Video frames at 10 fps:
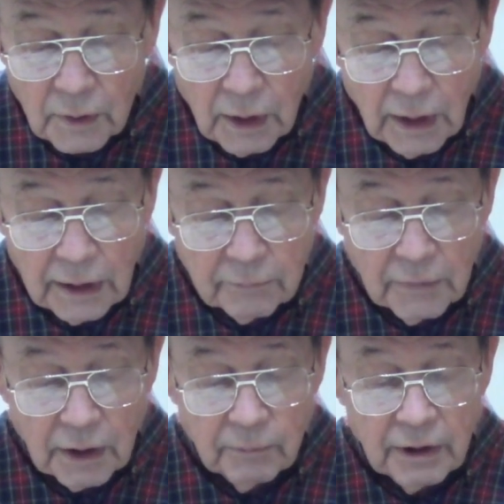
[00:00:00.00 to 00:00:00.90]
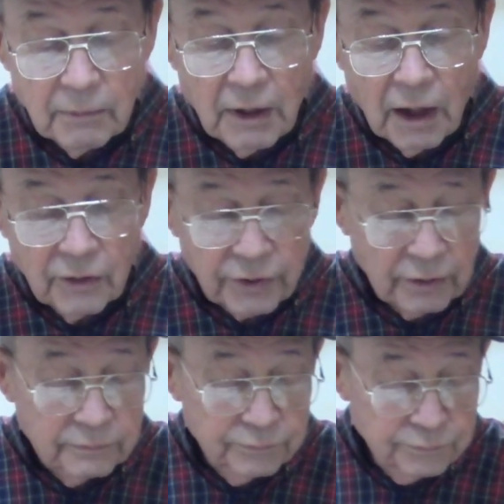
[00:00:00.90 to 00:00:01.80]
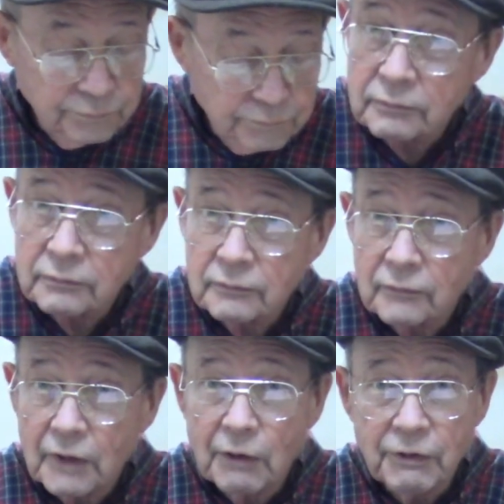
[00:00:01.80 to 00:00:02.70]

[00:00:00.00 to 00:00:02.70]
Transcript: 8mm Mauser. And